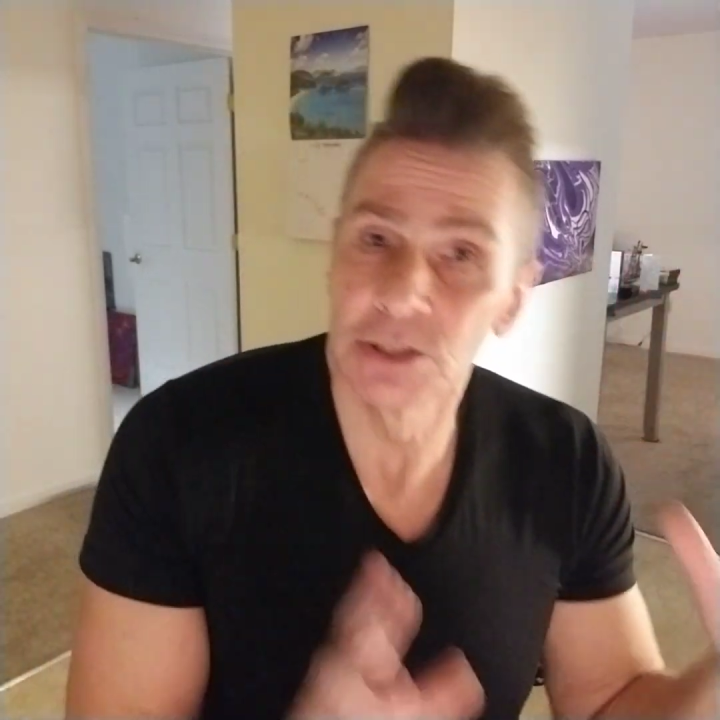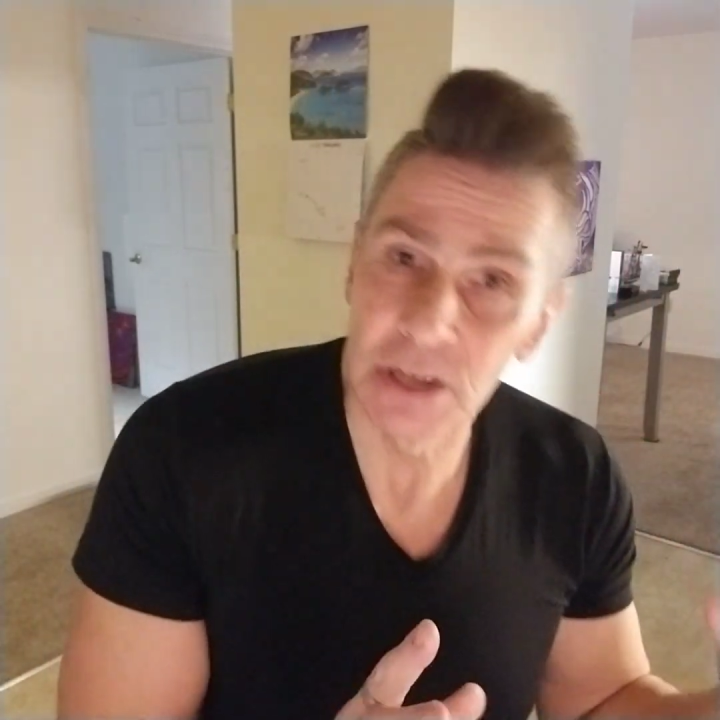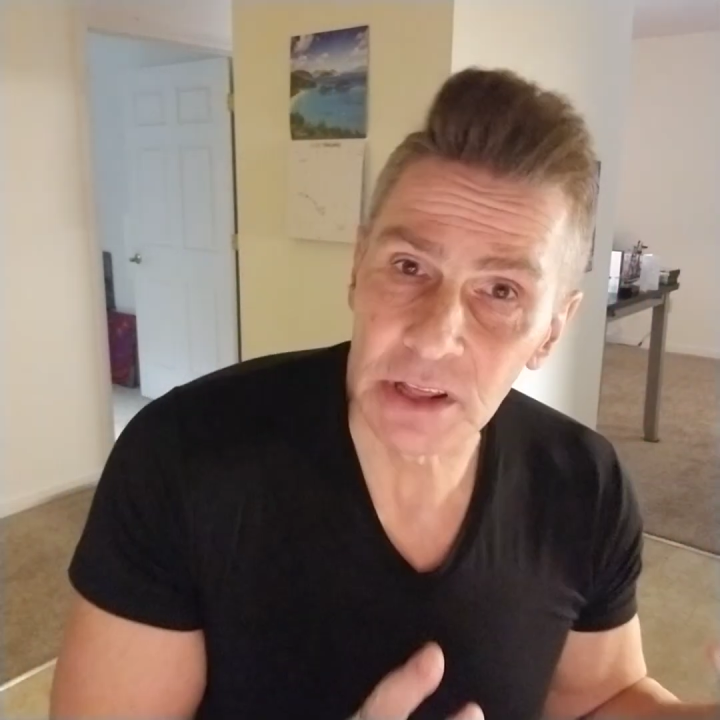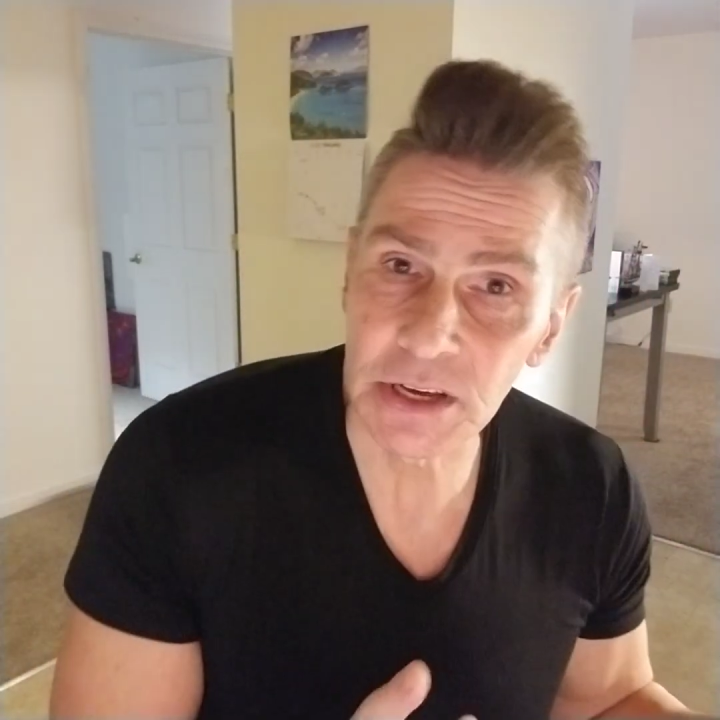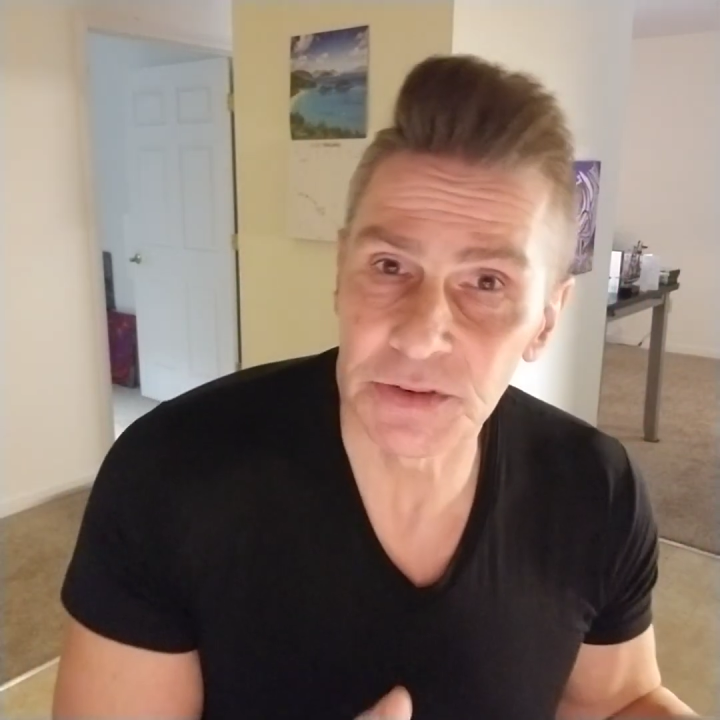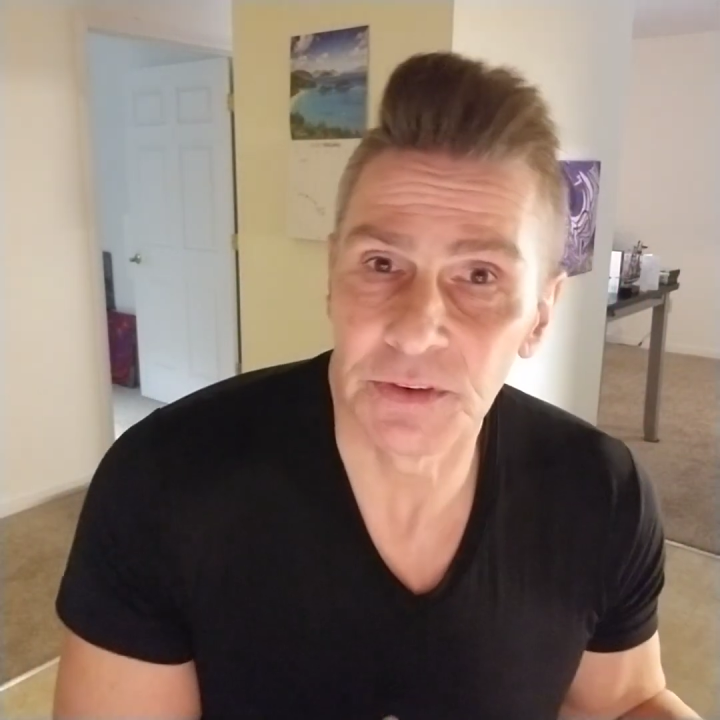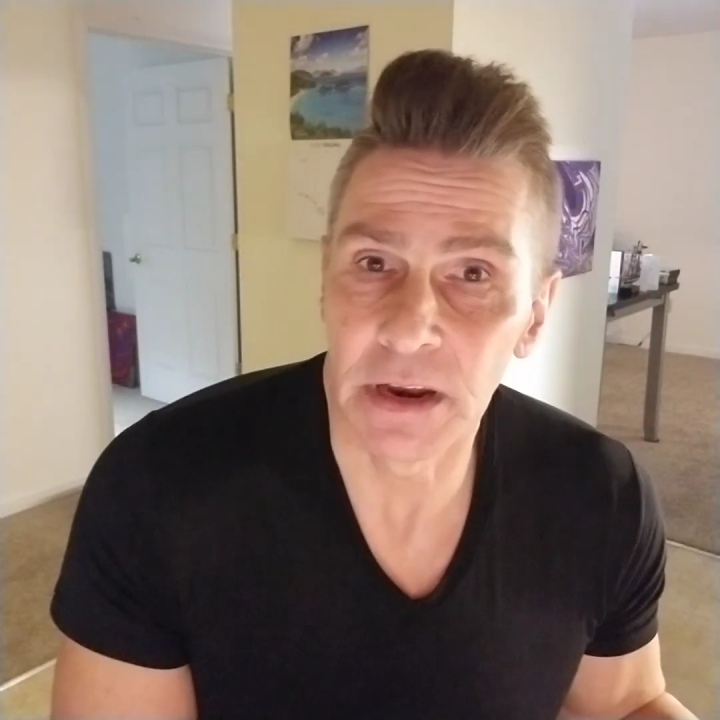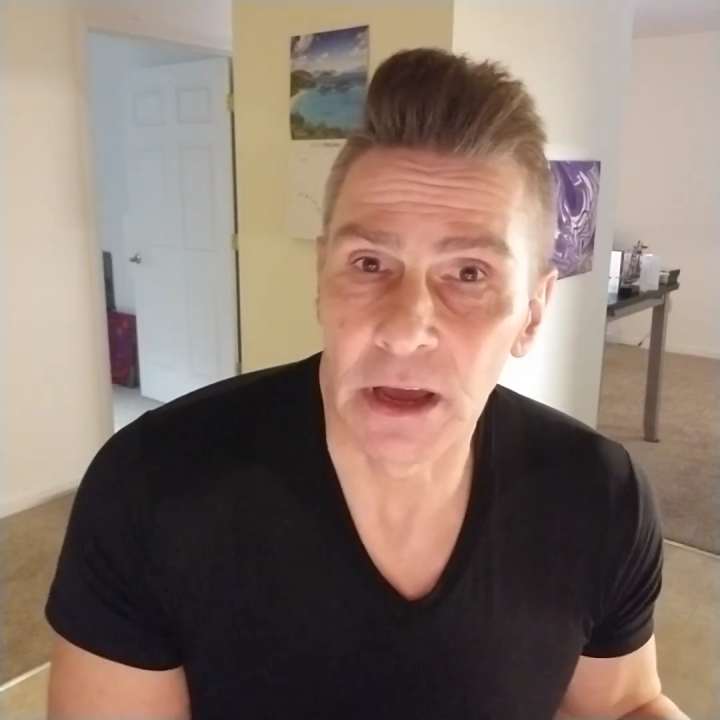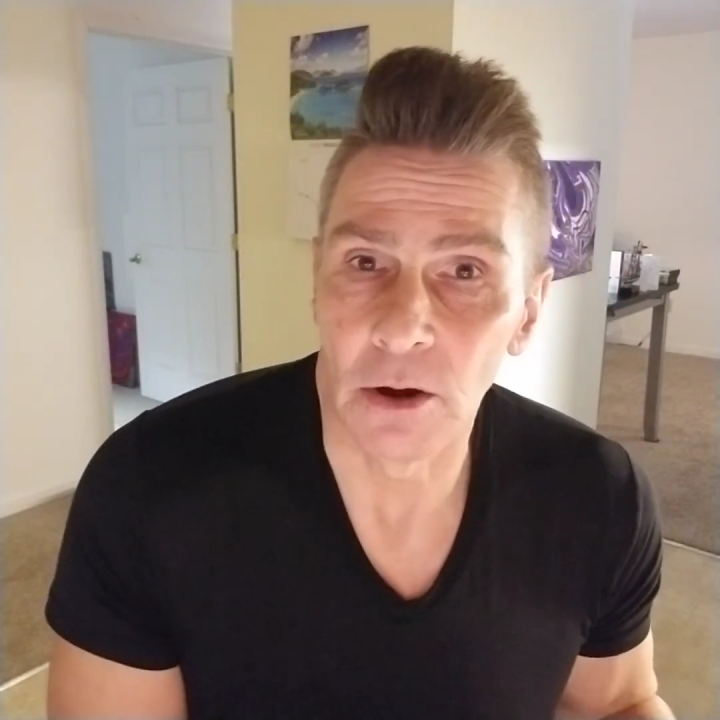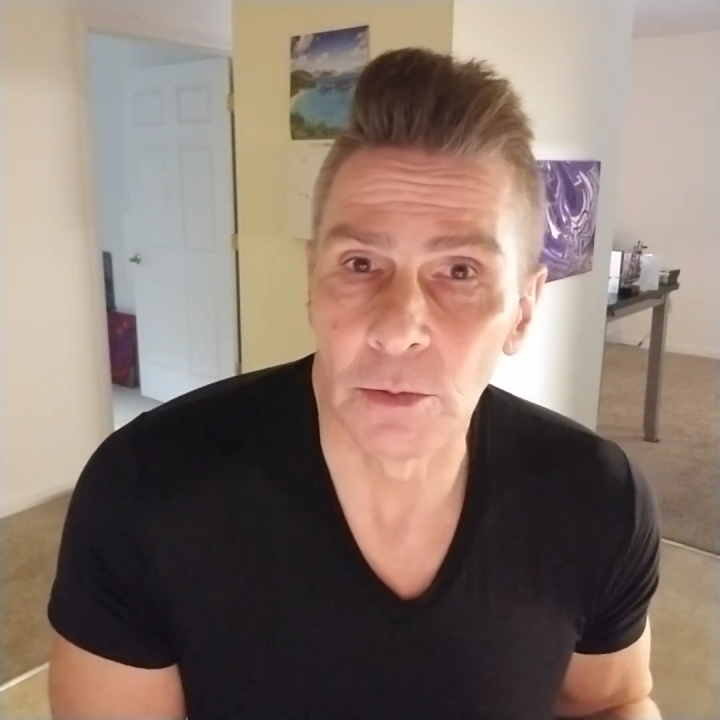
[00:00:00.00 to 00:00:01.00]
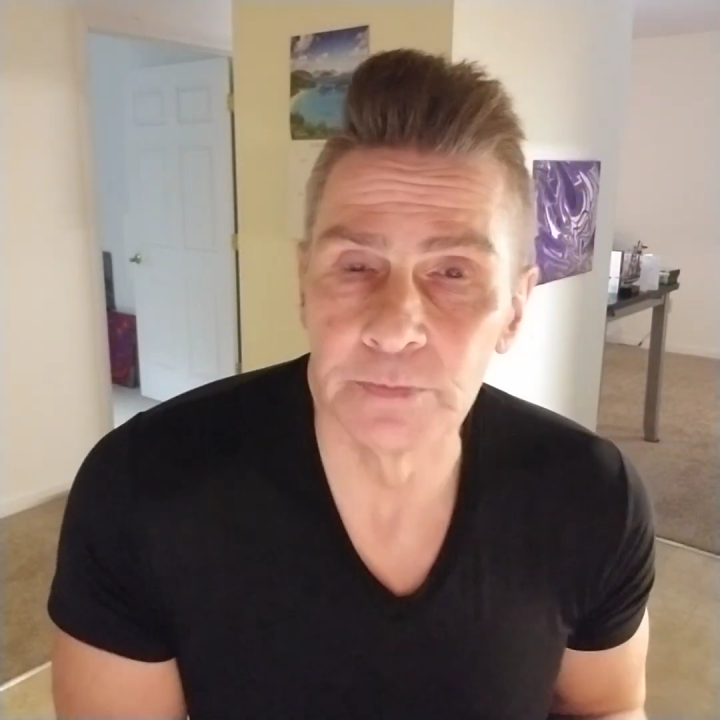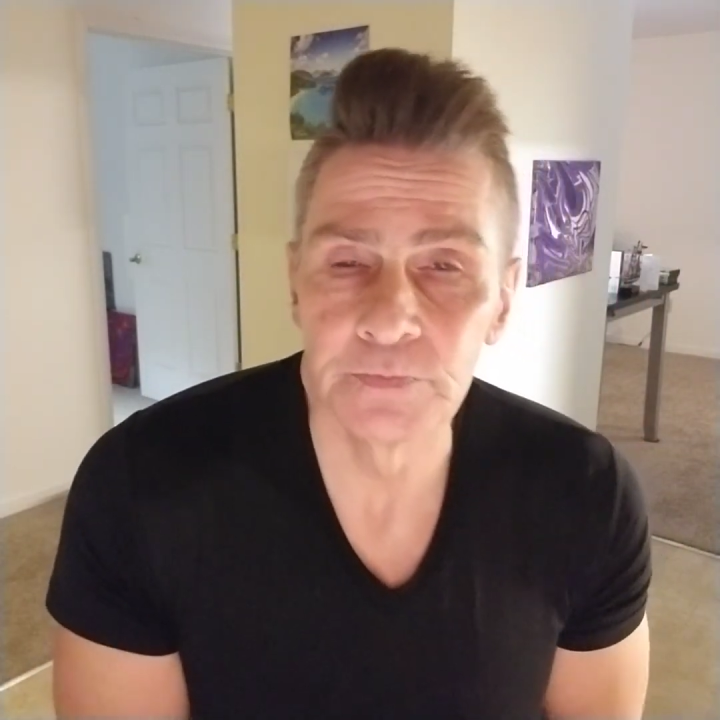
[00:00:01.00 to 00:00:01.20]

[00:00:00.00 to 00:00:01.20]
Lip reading: to this video.